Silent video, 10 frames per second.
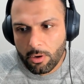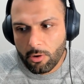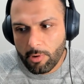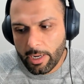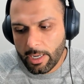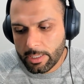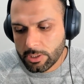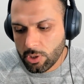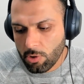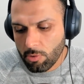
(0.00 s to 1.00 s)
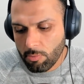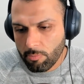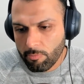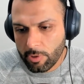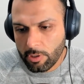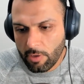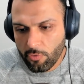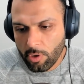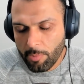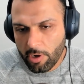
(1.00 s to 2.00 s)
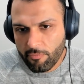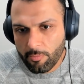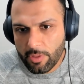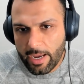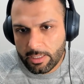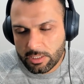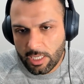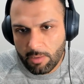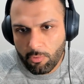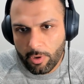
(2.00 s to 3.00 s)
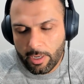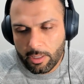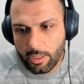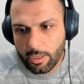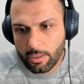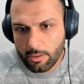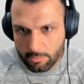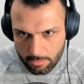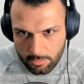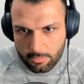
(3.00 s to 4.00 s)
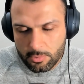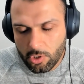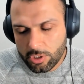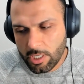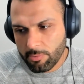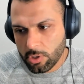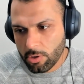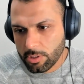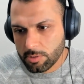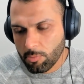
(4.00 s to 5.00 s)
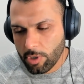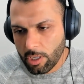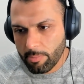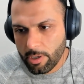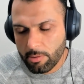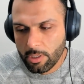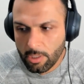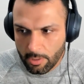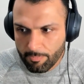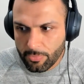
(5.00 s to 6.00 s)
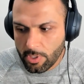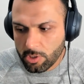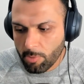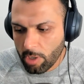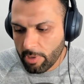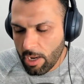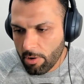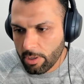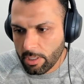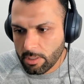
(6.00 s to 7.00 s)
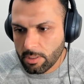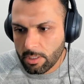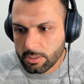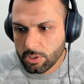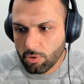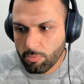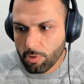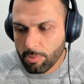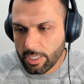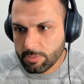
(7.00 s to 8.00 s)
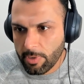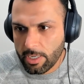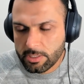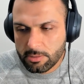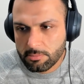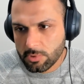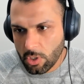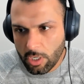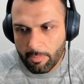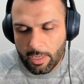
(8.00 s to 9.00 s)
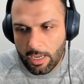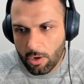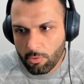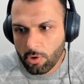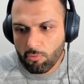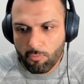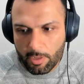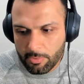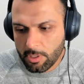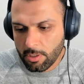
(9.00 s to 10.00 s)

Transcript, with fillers: right? Mm. And so when if you compare it from that standpoint, I think Darsh and I were talking this morning about Dr. Marty Makary and his new book Blind Spots, and talking about how corrupt.